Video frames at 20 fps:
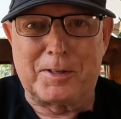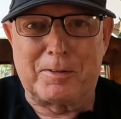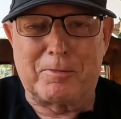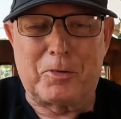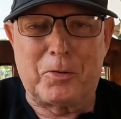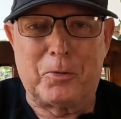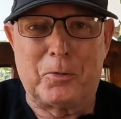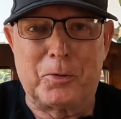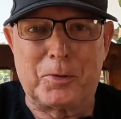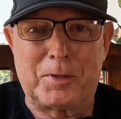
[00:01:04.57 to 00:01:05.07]
Of
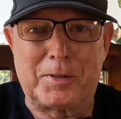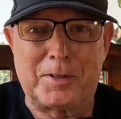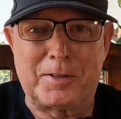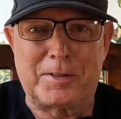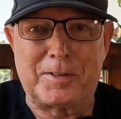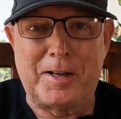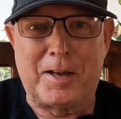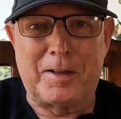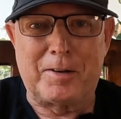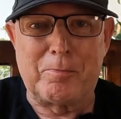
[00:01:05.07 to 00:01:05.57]
course it
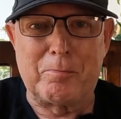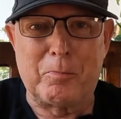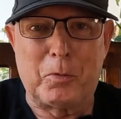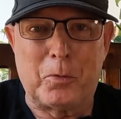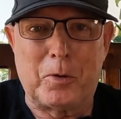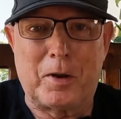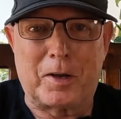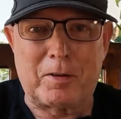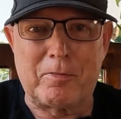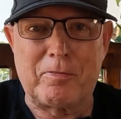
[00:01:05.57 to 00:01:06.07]
sounded
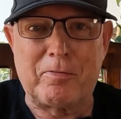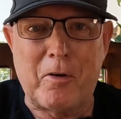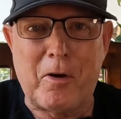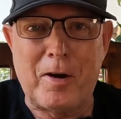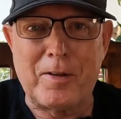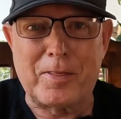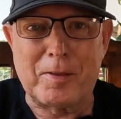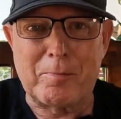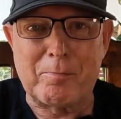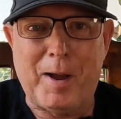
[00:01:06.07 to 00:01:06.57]
more like a
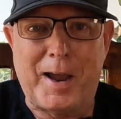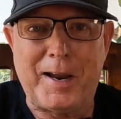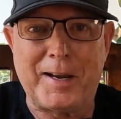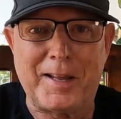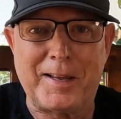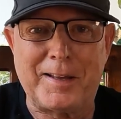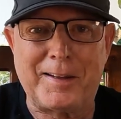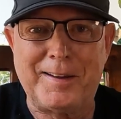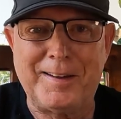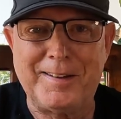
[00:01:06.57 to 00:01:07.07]
fight than
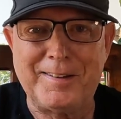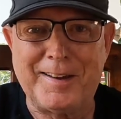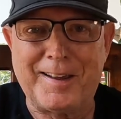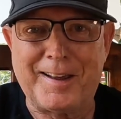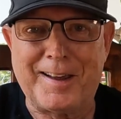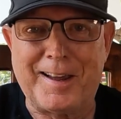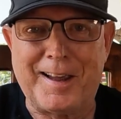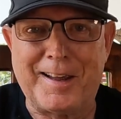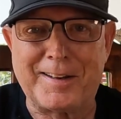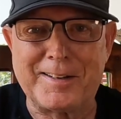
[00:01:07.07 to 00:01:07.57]
mating,
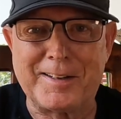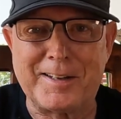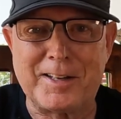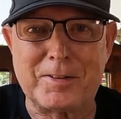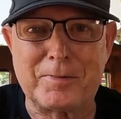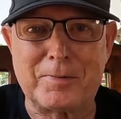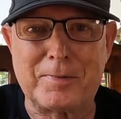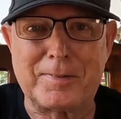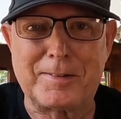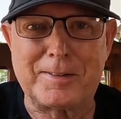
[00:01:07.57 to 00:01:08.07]
as it
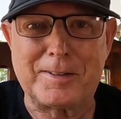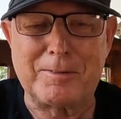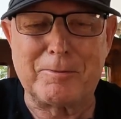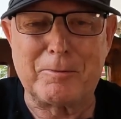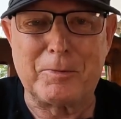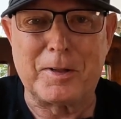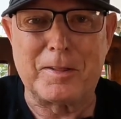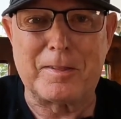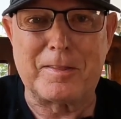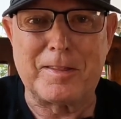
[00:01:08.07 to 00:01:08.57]
is
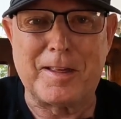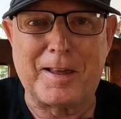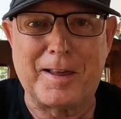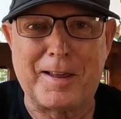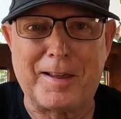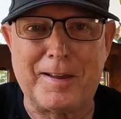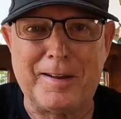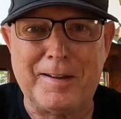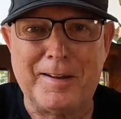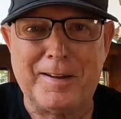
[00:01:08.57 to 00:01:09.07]
with
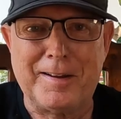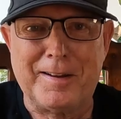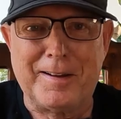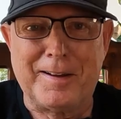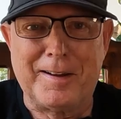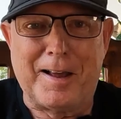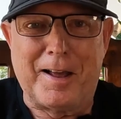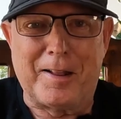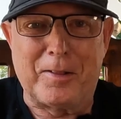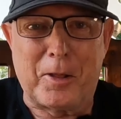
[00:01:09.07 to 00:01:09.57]
a
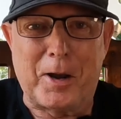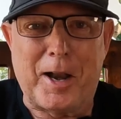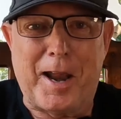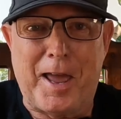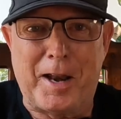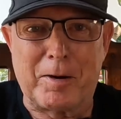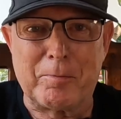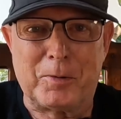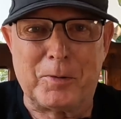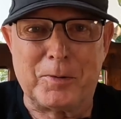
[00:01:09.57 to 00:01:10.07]
lot of
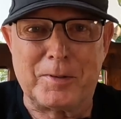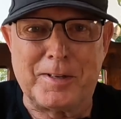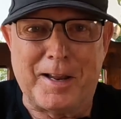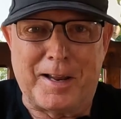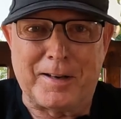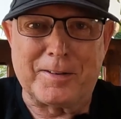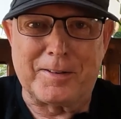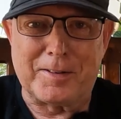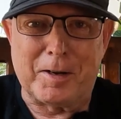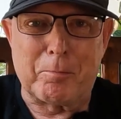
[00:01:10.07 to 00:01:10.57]
animals
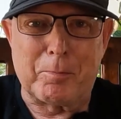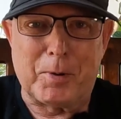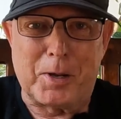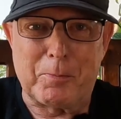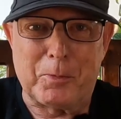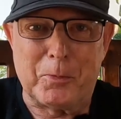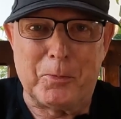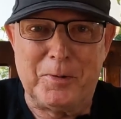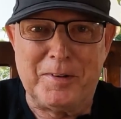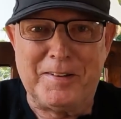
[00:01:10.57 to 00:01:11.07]
and some
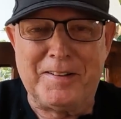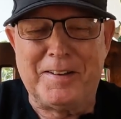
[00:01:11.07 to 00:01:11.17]
people.